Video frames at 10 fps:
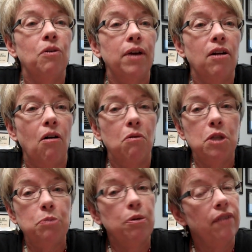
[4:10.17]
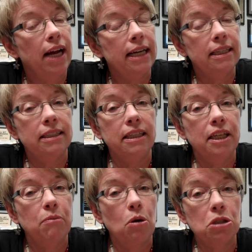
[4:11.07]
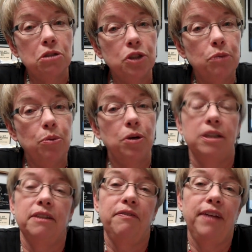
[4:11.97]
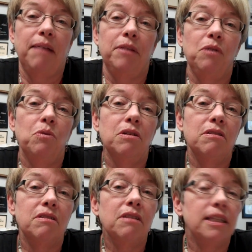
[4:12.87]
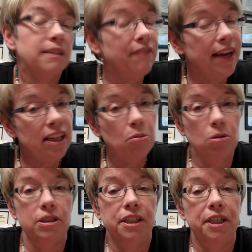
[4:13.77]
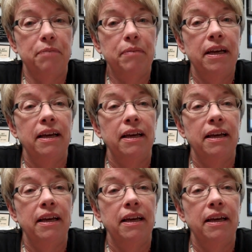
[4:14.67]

who had always provided the emotional support in the family, was less available to him.